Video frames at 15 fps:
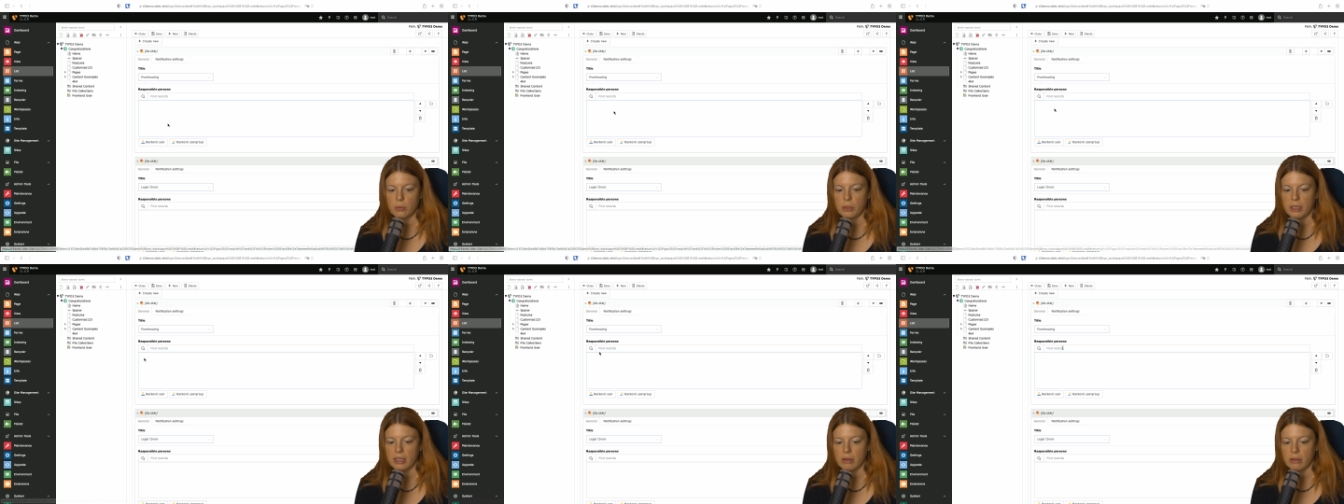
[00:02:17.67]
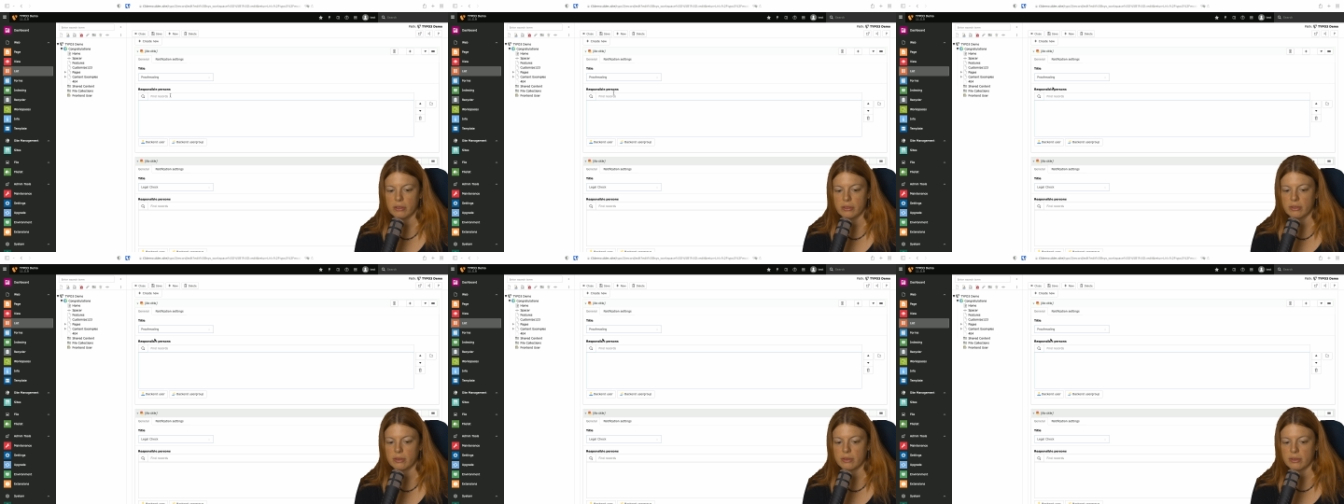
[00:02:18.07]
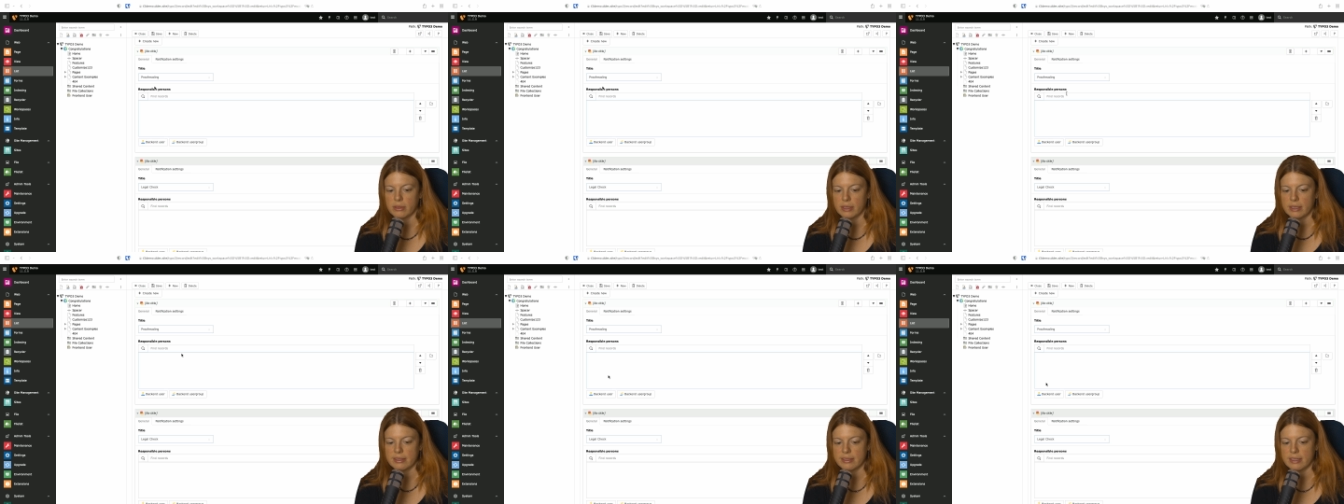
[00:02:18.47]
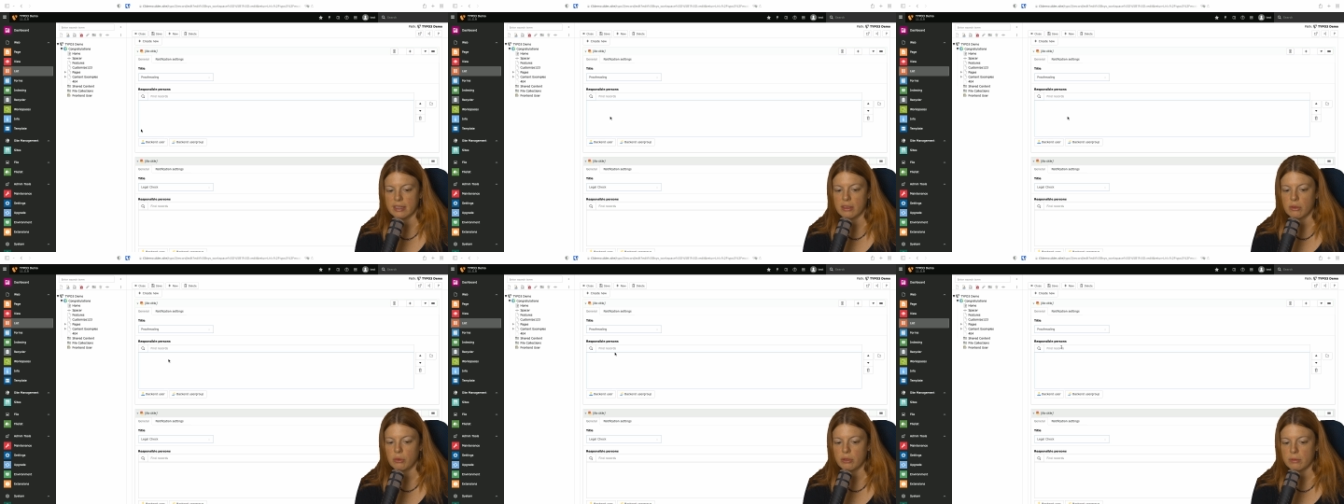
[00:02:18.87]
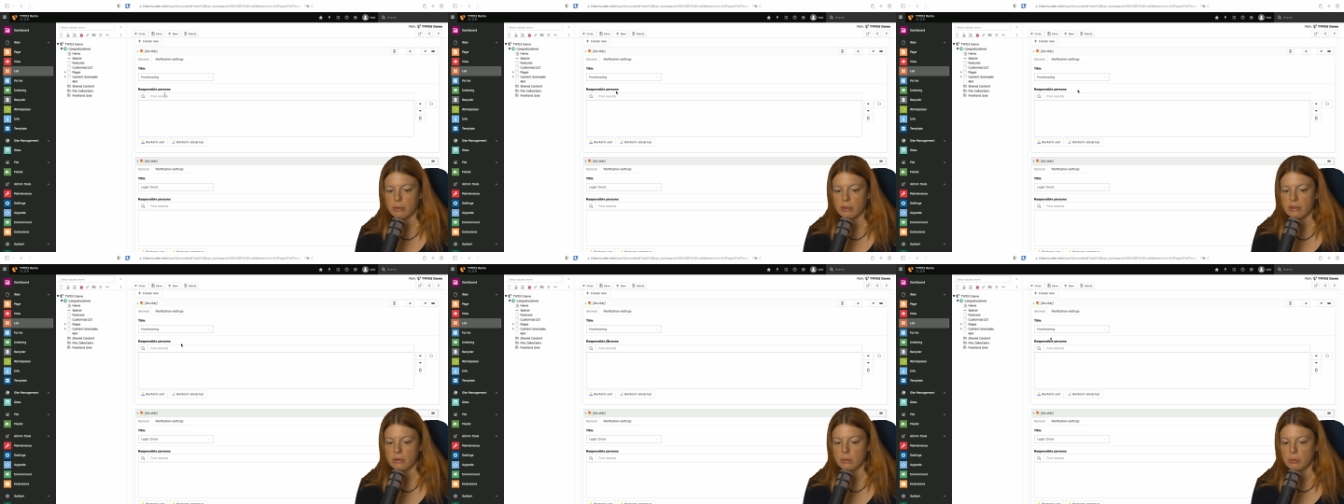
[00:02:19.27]
we can also set the
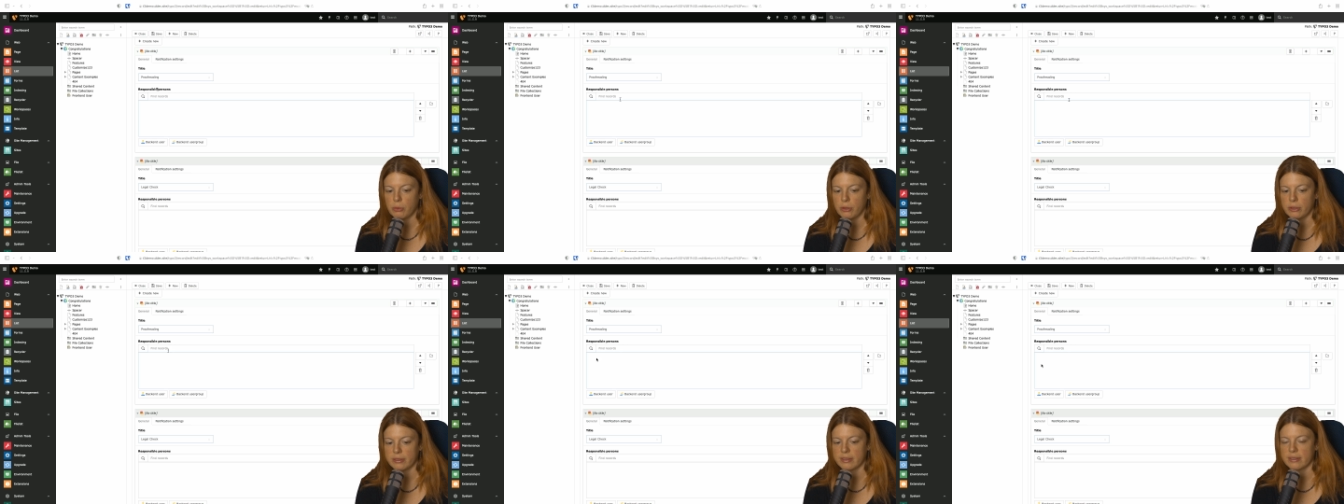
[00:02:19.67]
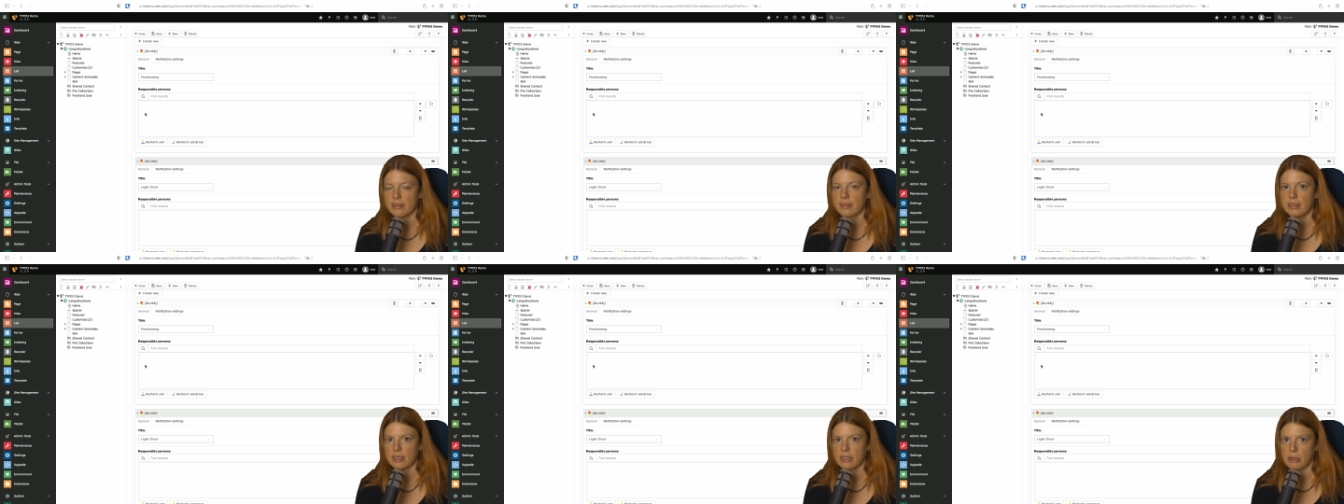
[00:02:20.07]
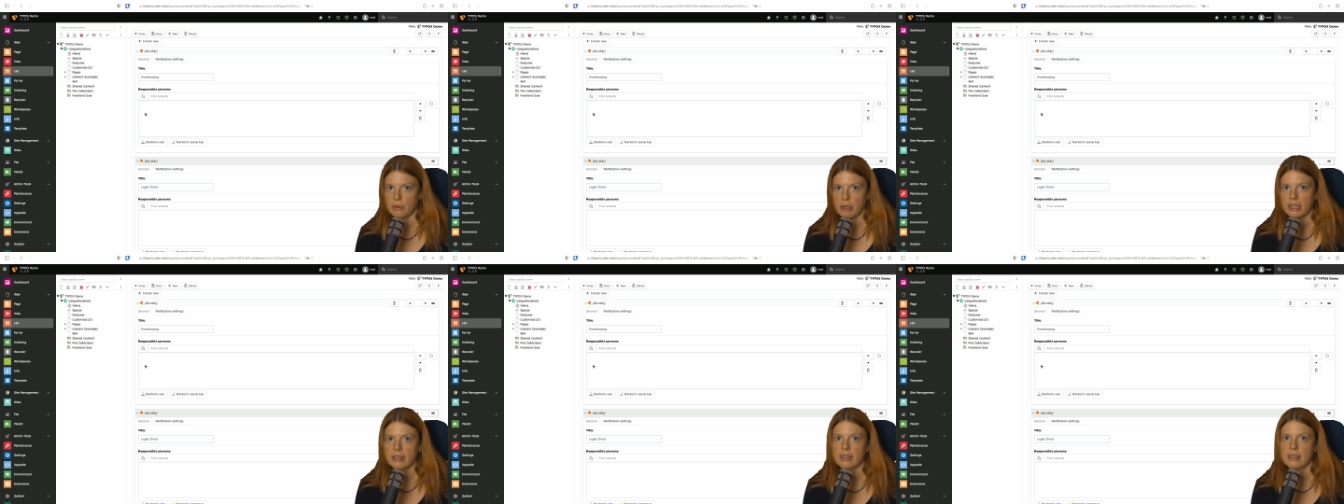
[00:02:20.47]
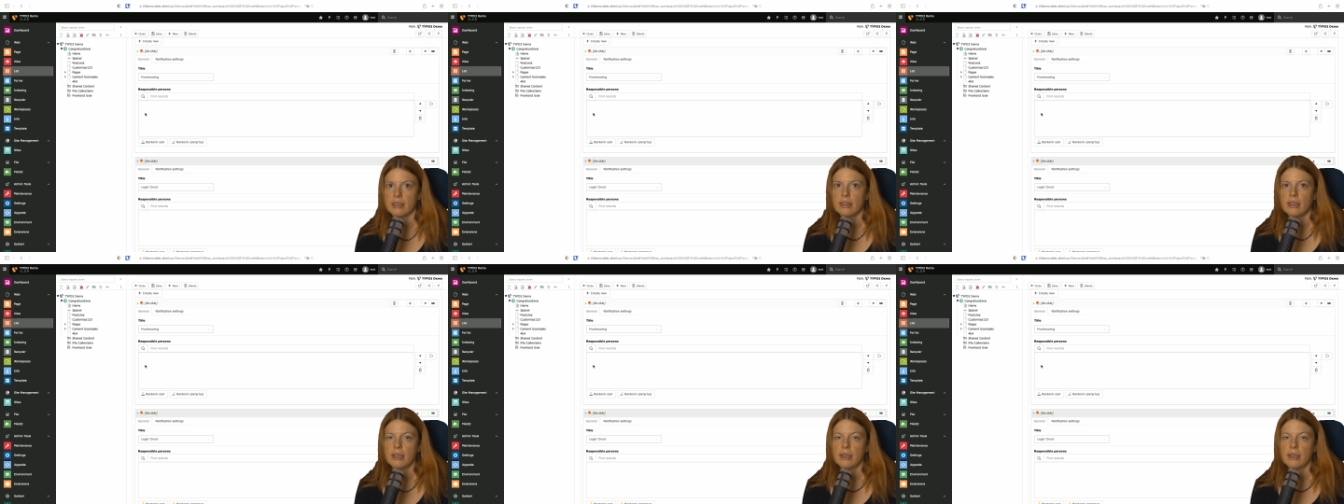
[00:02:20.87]
responsible persons here directly,